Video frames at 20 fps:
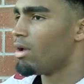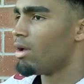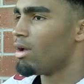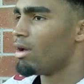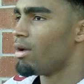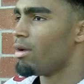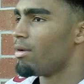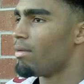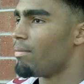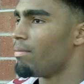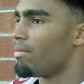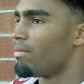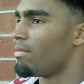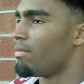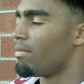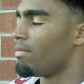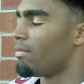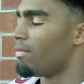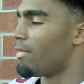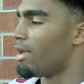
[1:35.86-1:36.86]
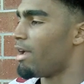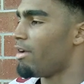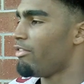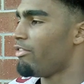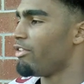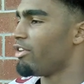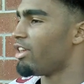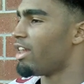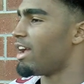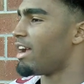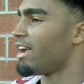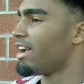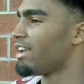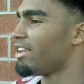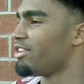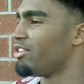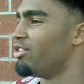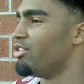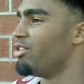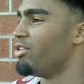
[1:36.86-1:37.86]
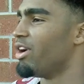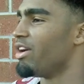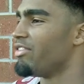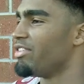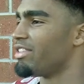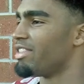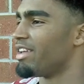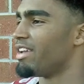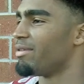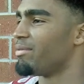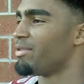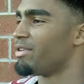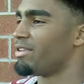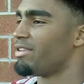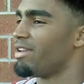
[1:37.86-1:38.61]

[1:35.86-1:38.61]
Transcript: Um, I feel like I can do everything.